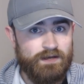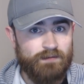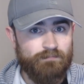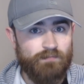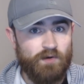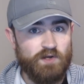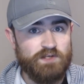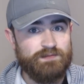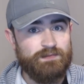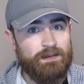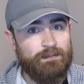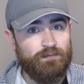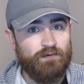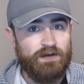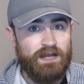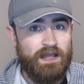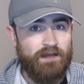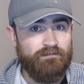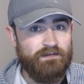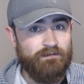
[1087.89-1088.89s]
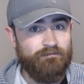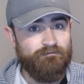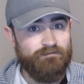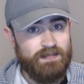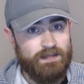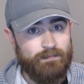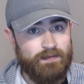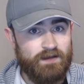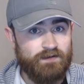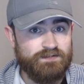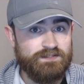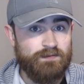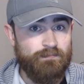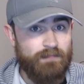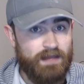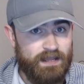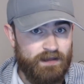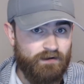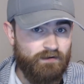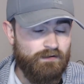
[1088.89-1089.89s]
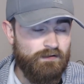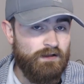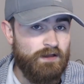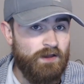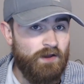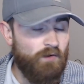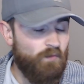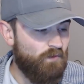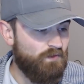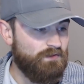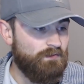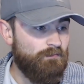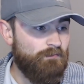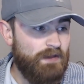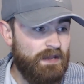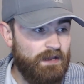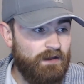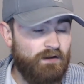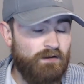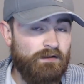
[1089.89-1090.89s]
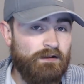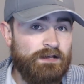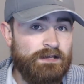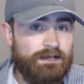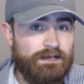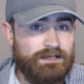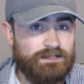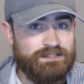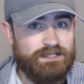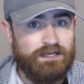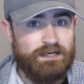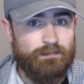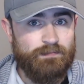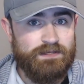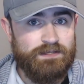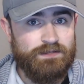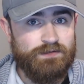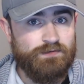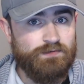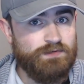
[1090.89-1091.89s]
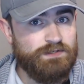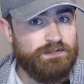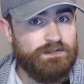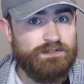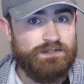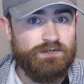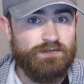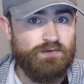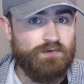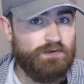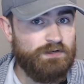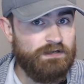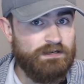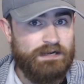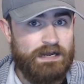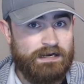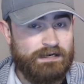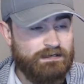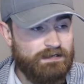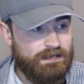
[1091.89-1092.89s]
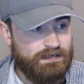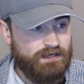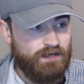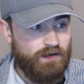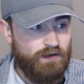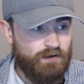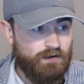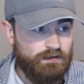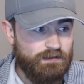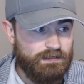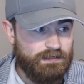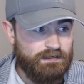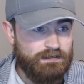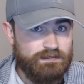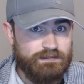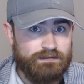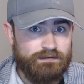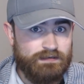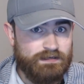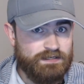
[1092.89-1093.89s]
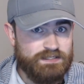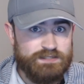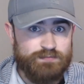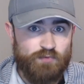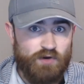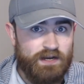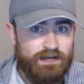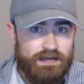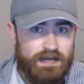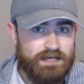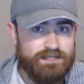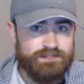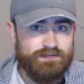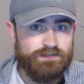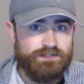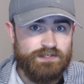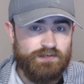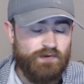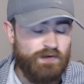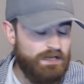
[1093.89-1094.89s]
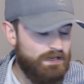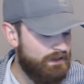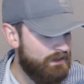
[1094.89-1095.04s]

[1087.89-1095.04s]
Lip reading: Most people have a female to male, where the male is going to be used to connect like a spray nozzle to it.